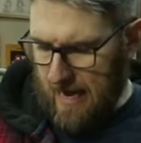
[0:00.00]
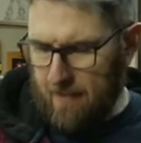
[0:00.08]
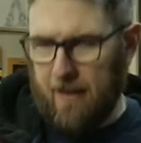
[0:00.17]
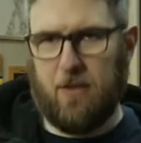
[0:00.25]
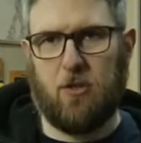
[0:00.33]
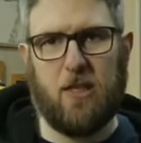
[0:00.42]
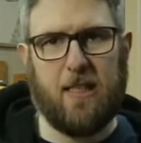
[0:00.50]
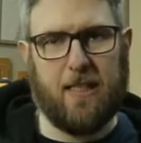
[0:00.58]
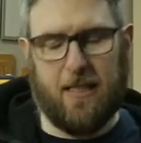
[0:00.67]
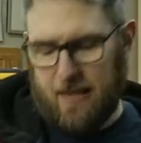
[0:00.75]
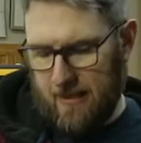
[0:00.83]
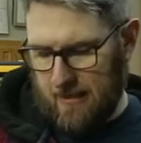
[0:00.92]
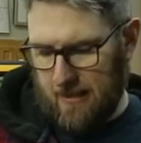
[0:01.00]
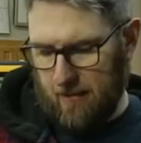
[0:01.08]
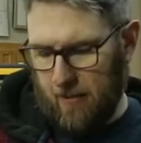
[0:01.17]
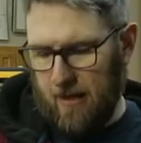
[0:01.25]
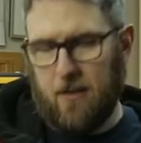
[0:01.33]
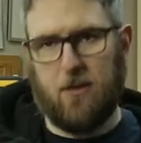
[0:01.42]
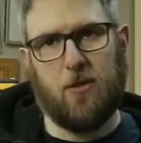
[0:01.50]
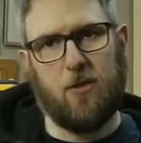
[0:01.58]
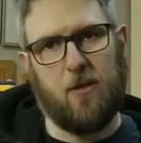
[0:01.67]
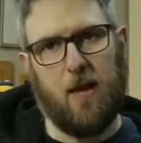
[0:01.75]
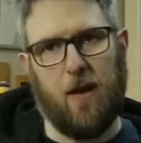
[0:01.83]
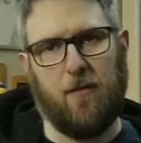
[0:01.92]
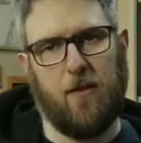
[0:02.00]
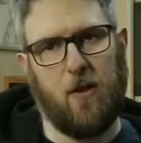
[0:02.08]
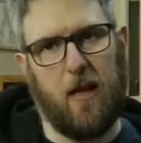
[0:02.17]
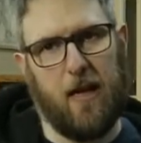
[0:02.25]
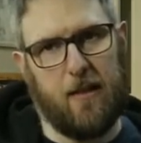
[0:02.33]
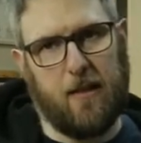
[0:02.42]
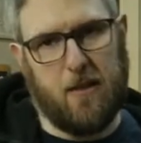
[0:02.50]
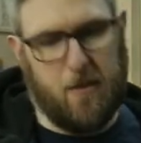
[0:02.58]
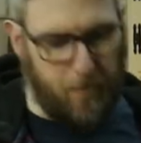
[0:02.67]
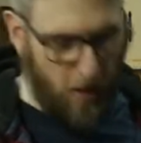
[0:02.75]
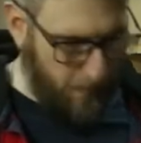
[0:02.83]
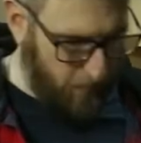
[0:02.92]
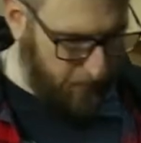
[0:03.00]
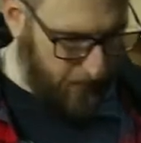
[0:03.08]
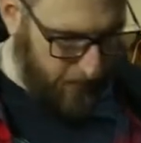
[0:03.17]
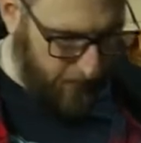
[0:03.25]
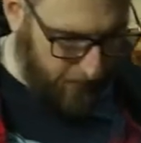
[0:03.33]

I mean, just listening to the pitch, I feel like it's probably